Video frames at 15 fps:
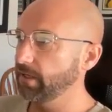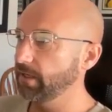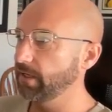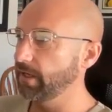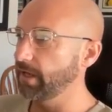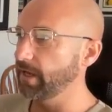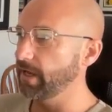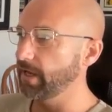
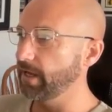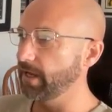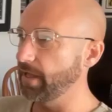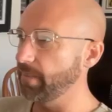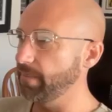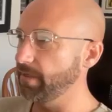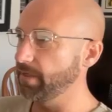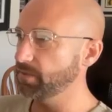At
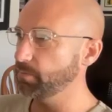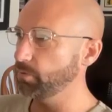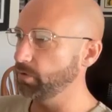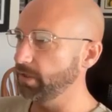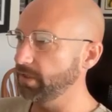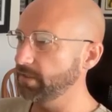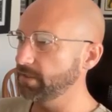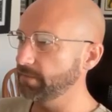this
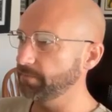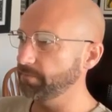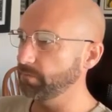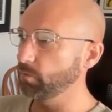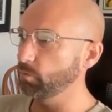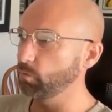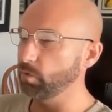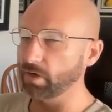point,
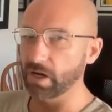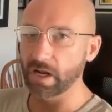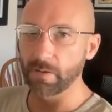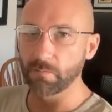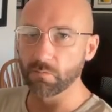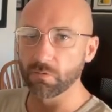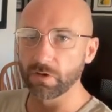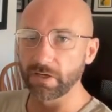what I'm
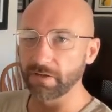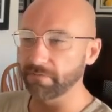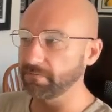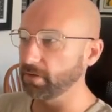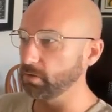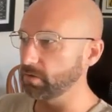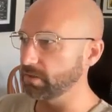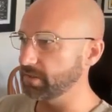really
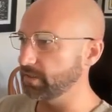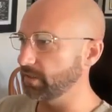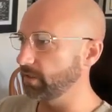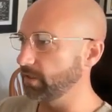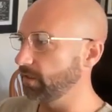focusing on